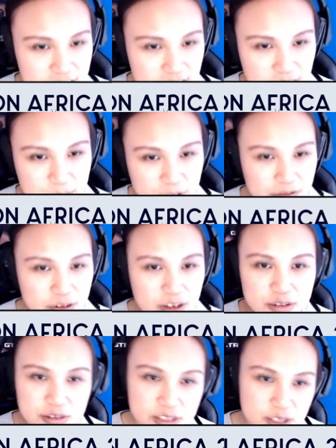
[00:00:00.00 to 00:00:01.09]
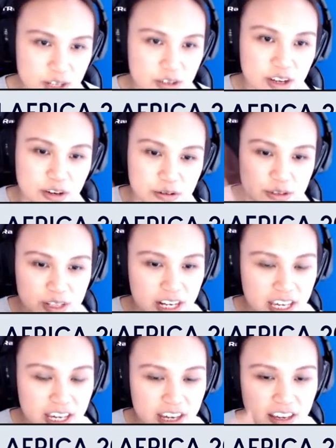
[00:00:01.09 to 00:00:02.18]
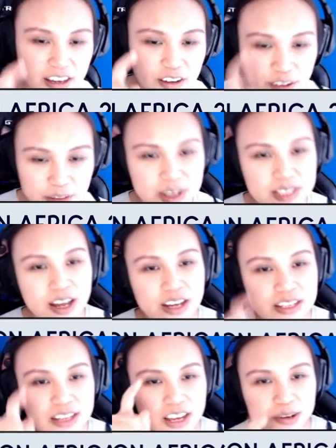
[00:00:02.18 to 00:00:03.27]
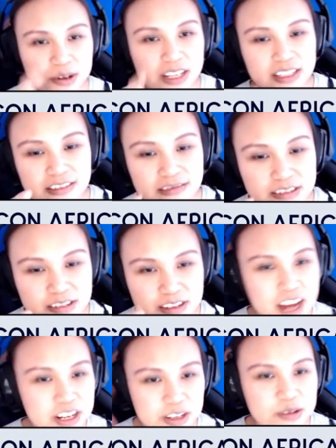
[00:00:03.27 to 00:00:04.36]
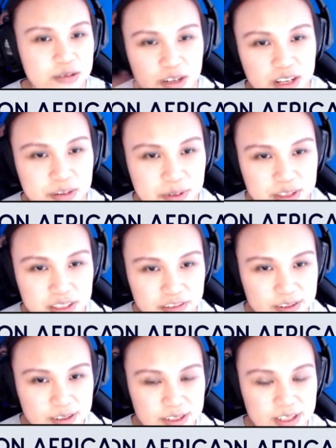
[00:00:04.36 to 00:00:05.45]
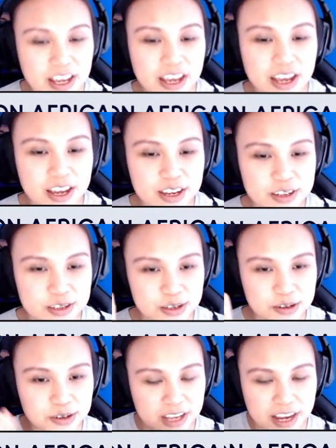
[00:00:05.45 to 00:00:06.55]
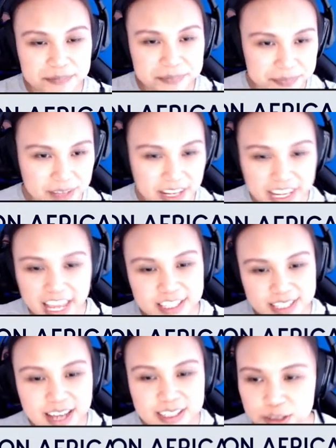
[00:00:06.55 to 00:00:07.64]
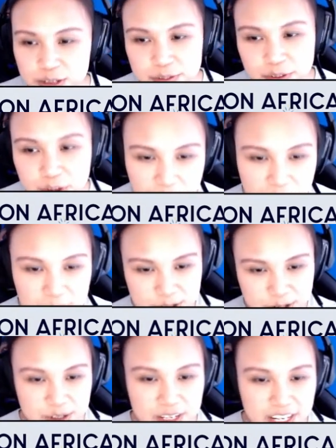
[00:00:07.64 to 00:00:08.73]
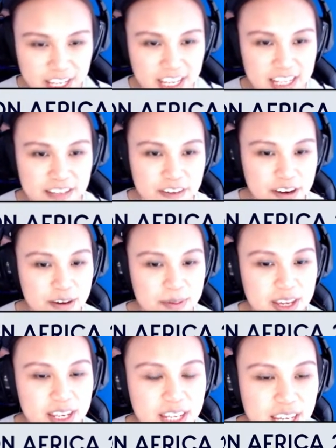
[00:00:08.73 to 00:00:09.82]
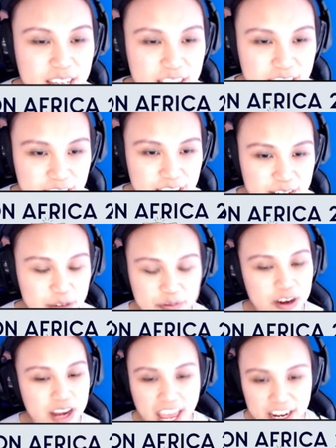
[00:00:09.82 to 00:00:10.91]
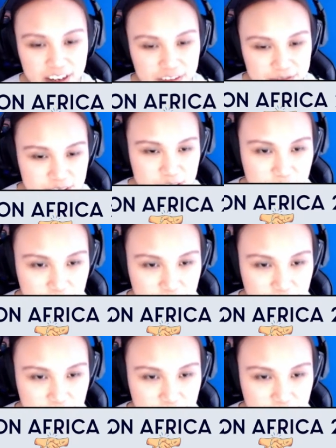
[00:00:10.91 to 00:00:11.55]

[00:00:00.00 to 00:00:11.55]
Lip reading: But if you're interested, you can go to the link in my slides and look at the article talking about the differences. So yeah, again, the slides are useful. I will show you the link at the very beginning, very end of the talk.